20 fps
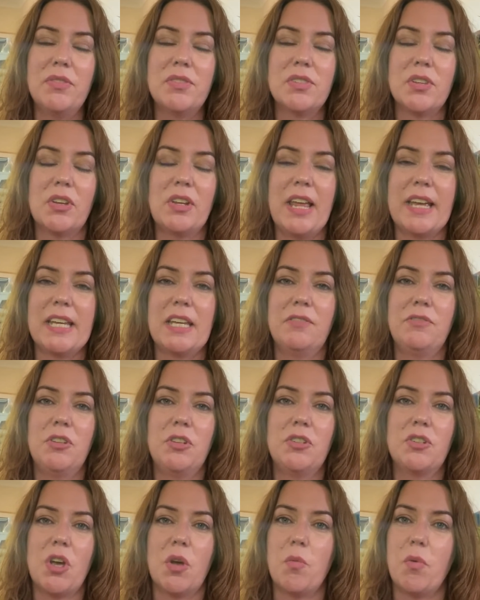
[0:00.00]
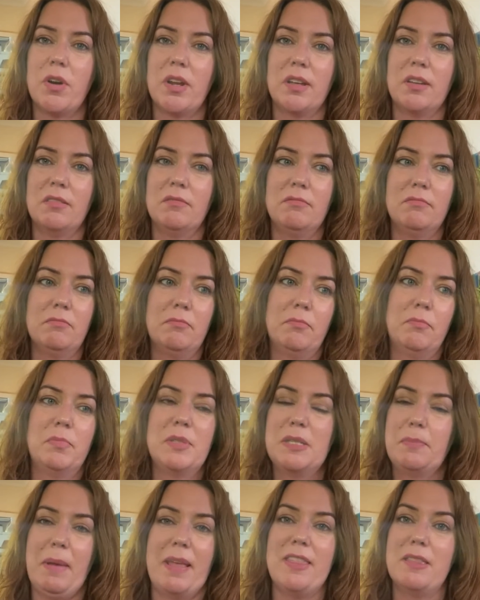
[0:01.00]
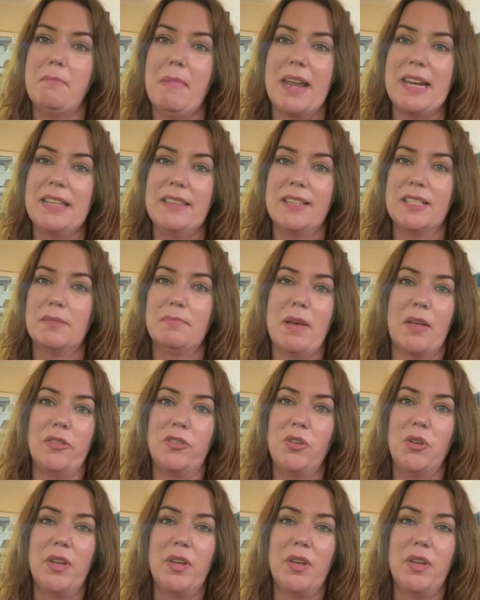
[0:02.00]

So like if you don't want to spend the money this month,